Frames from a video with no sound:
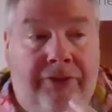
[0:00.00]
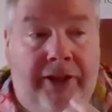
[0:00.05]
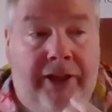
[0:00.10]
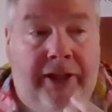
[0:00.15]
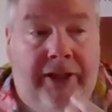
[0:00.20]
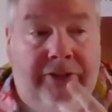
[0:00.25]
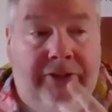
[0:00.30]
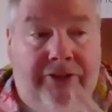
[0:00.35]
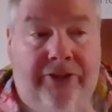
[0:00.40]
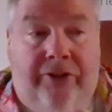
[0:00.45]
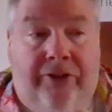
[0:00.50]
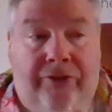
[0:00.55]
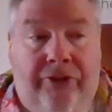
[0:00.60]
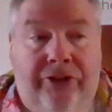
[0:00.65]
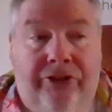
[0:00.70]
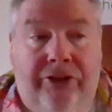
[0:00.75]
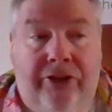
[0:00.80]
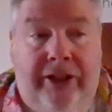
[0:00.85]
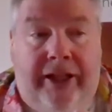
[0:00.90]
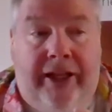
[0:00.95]
the
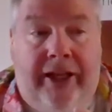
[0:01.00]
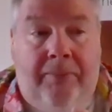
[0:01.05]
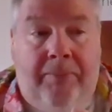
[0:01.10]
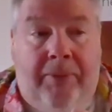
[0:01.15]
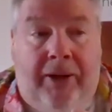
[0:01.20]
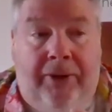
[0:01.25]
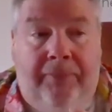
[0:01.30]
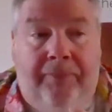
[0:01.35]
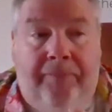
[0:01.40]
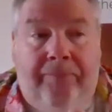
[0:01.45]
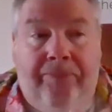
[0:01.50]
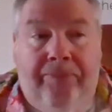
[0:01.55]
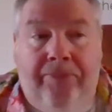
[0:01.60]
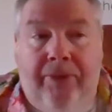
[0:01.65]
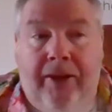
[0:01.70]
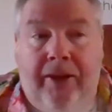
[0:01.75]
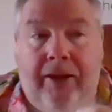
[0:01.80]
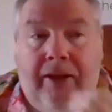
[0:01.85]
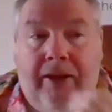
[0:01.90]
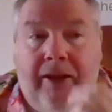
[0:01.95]
citrus that came out.
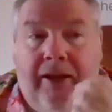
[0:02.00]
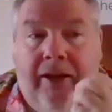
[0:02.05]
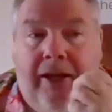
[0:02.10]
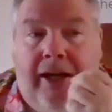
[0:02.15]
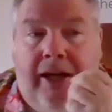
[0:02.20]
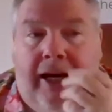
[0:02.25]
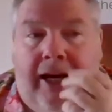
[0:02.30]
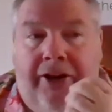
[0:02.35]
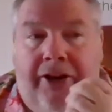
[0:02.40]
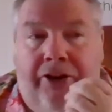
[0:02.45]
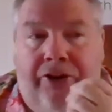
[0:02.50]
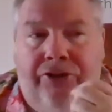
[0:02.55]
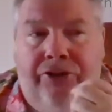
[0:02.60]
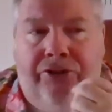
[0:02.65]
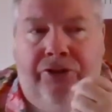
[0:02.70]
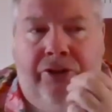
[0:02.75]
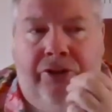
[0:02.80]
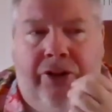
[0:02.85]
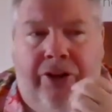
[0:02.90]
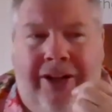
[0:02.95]
I
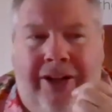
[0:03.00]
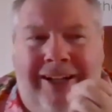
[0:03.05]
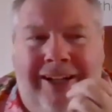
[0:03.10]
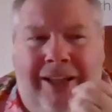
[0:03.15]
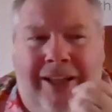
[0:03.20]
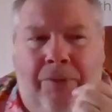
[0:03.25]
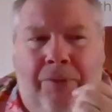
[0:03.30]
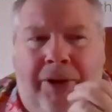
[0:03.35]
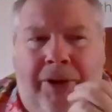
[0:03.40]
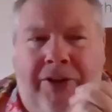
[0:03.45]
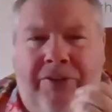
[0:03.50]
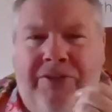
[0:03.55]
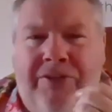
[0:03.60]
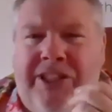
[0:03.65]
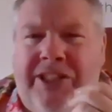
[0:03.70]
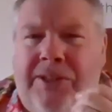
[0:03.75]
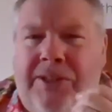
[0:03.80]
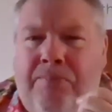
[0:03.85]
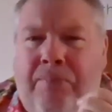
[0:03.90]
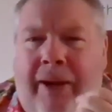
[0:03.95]
also got a little bit of
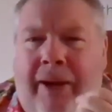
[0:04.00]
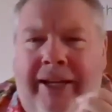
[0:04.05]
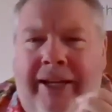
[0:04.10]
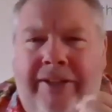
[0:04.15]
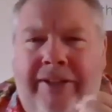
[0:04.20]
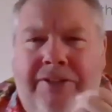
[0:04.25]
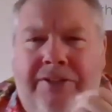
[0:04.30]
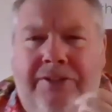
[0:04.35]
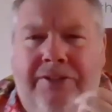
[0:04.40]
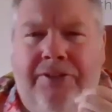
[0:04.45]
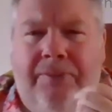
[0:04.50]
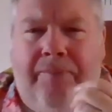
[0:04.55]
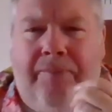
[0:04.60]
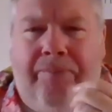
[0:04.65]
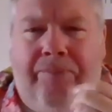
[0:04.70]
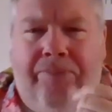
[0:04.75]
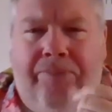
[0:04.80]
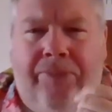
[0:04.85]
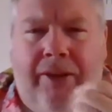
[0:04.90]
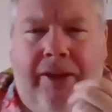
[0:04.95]
spice.
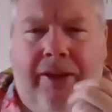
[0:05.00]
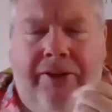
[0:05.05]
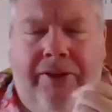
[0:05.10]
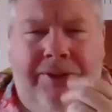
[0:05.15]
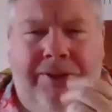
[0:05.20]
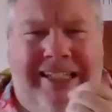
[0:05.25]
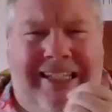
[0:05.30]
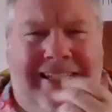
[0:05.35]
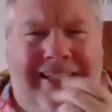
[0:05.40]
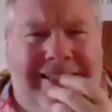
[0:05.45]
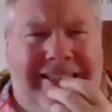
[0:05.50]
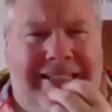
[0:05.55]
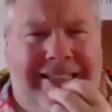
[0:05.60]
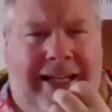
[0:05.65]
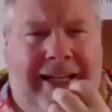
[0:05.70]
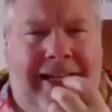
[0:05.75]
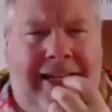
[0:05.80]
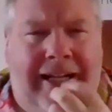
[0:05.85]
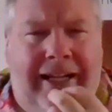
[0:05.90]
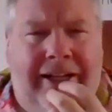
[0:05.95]
There's a little
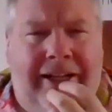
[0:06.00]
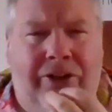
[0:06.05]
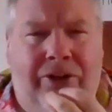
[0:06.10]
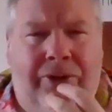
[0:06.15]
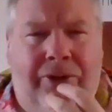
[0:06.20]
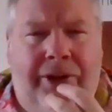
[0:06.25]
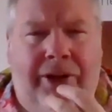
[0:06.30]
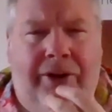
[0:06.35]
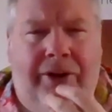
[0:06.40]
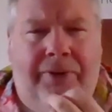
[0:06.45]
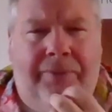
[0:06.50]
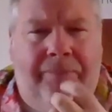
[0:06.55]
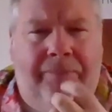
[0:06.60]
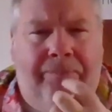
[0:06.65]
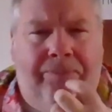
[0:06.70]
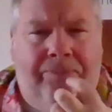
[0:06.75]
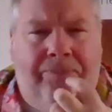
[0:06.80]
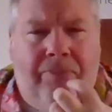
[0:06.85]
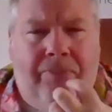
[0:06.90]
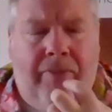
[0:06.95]
tingling going on
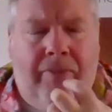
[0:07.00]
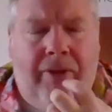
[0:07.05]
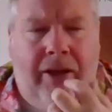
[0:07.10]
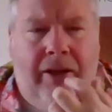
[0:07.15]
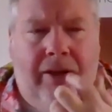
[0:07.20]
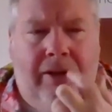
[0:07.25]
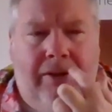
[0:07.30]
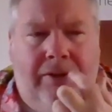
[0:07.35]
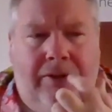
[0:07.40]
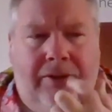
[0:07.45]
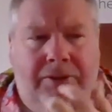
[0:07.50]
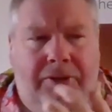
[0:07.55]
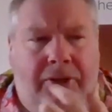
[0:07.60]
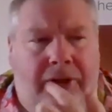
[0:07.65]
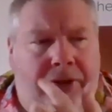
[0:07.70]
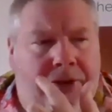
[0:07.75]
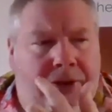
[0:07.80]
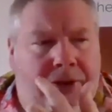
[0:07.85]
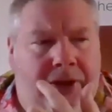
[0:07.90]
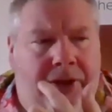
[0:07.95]

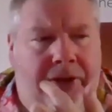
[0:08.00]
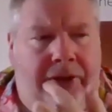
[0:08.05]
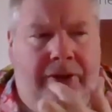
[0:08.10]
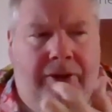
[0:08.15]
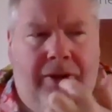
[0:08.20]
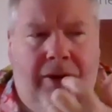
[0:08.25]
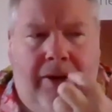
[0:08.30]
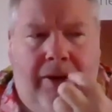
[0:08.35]
the